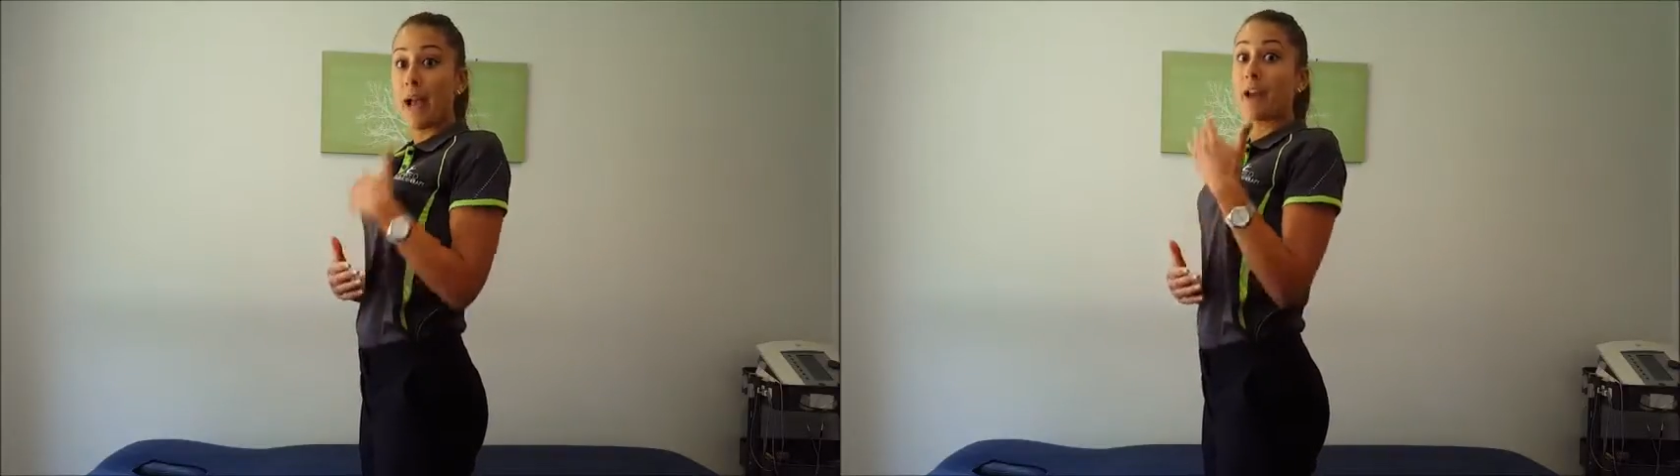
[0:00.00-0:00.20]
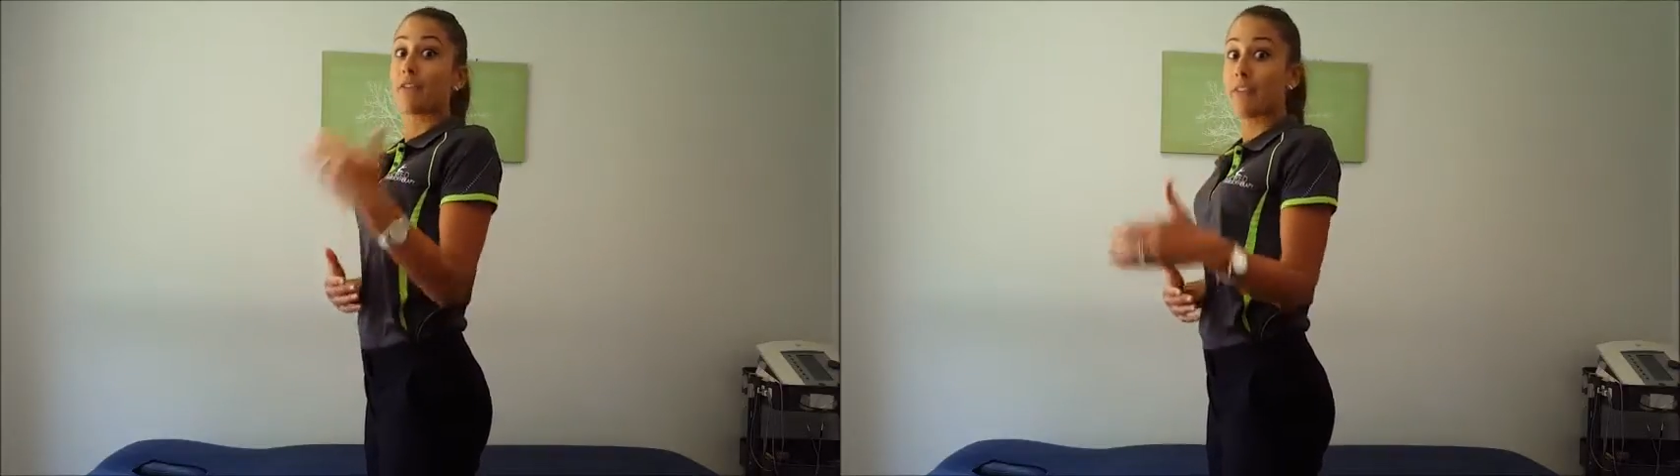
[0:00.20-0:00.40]

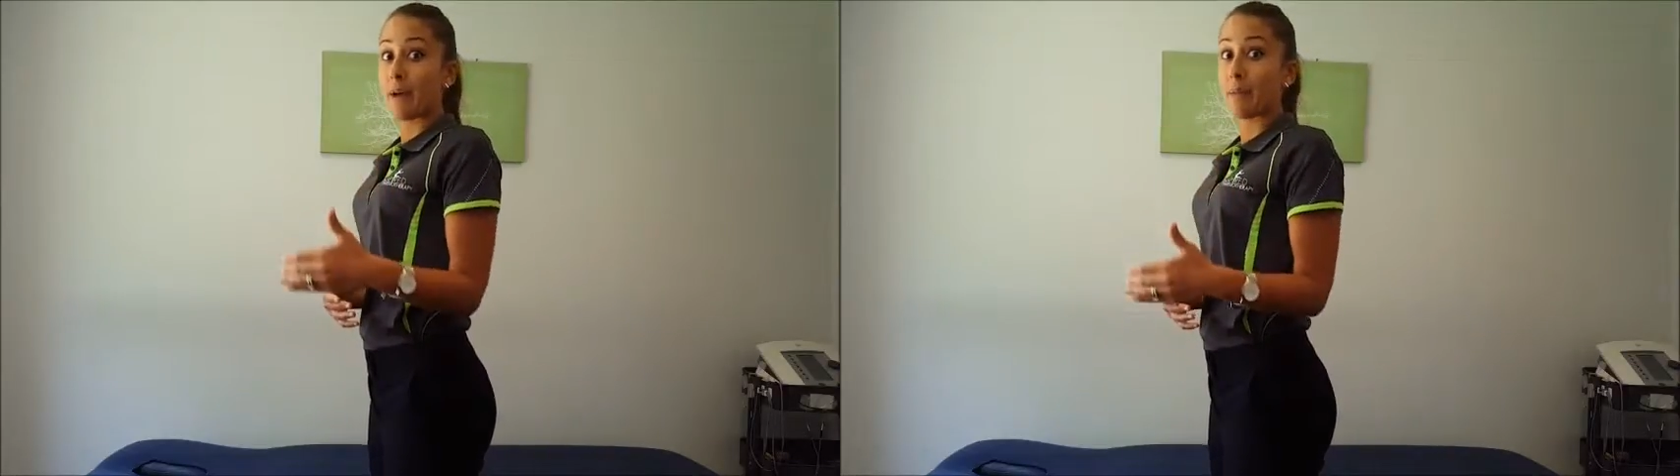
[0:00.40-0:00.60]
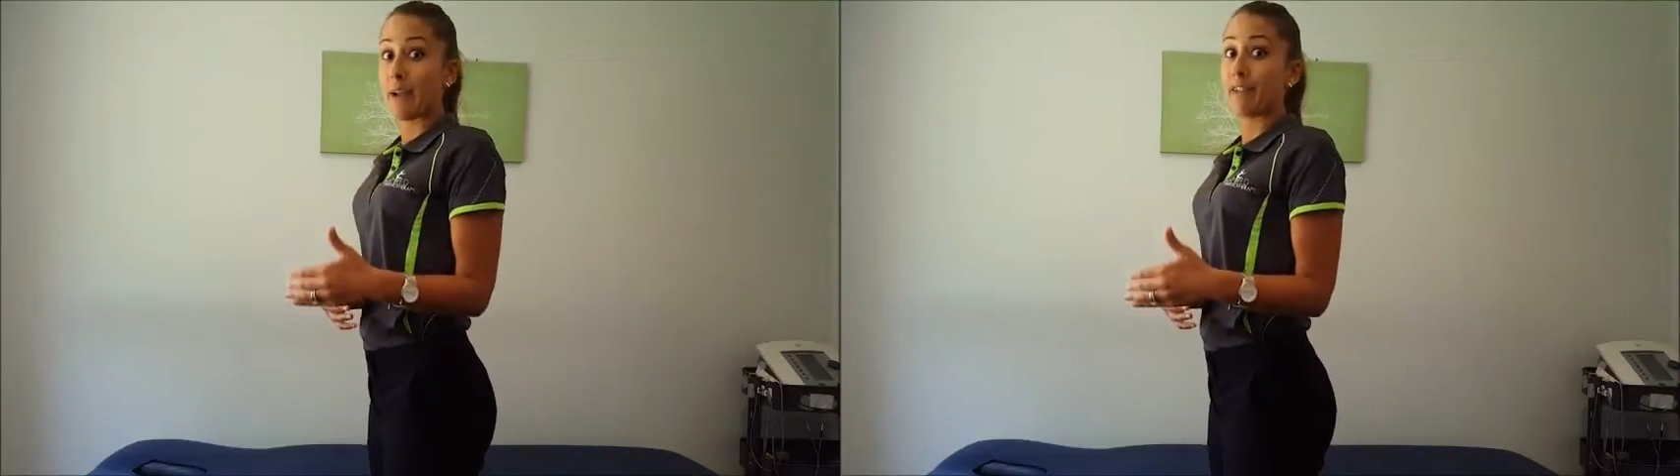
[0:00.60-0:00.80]
out of
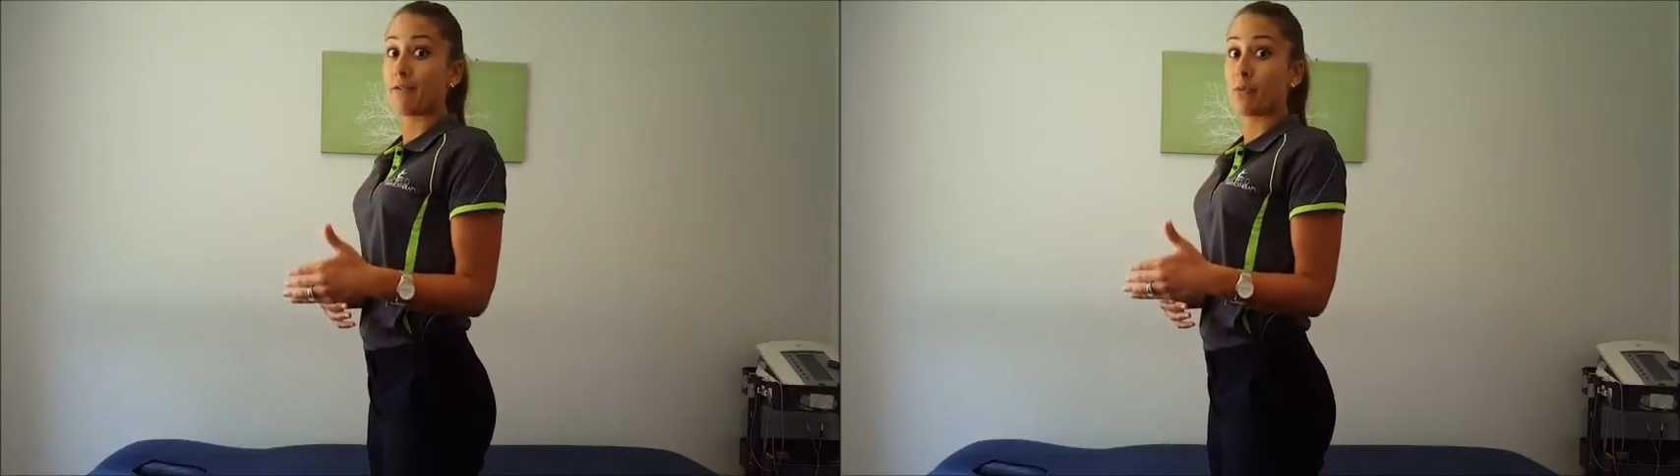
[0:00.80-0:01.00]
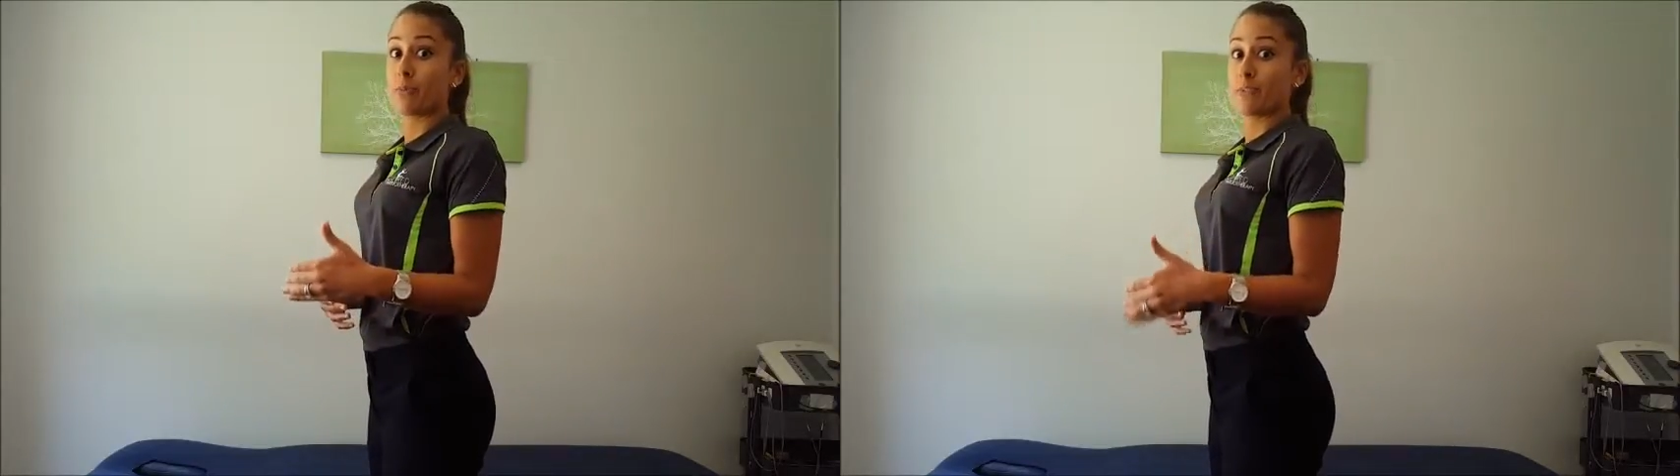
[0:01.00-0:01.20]
that painful